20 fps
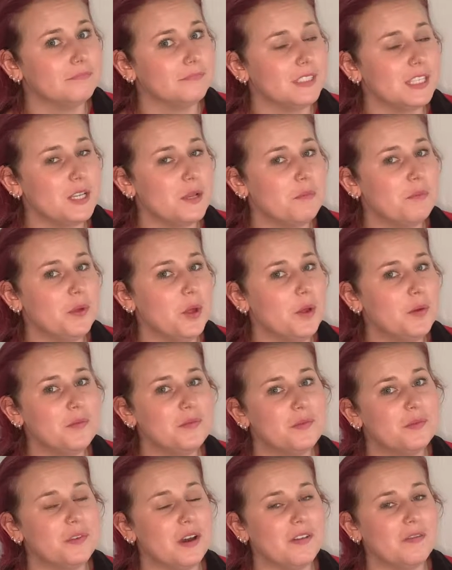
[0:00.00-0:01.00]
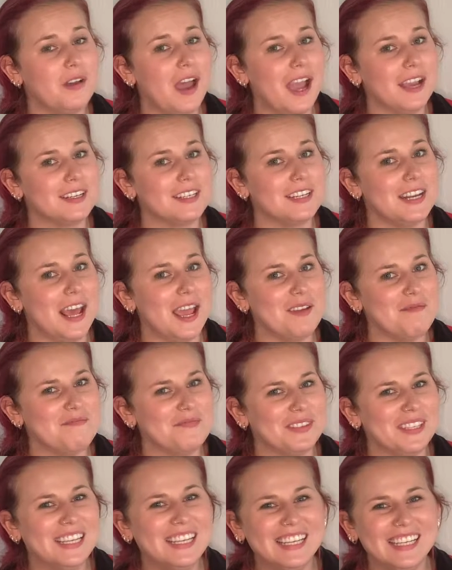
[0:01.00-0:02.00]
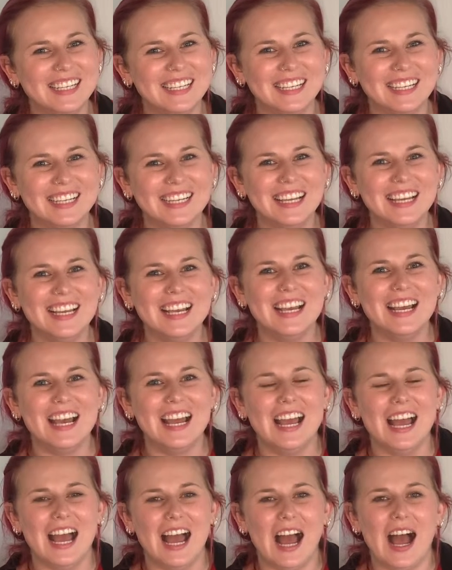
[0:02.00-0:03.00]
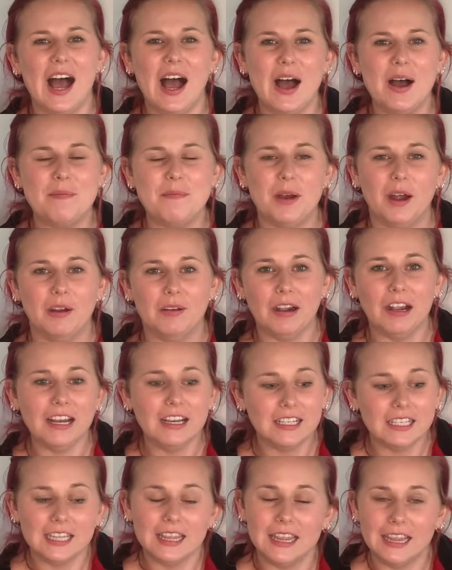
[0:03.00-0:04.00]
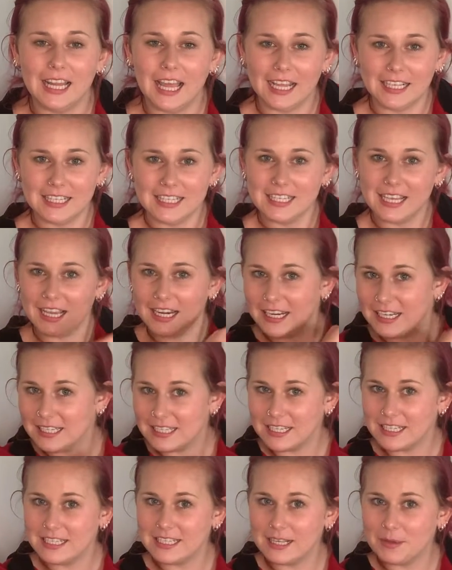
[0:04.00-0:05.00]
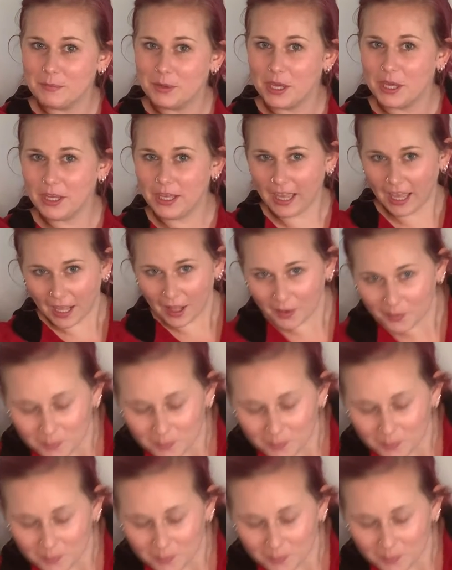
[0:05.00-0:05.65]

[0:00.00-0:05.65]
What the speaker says: Simple fun fact today. All right, let's get into some cooking.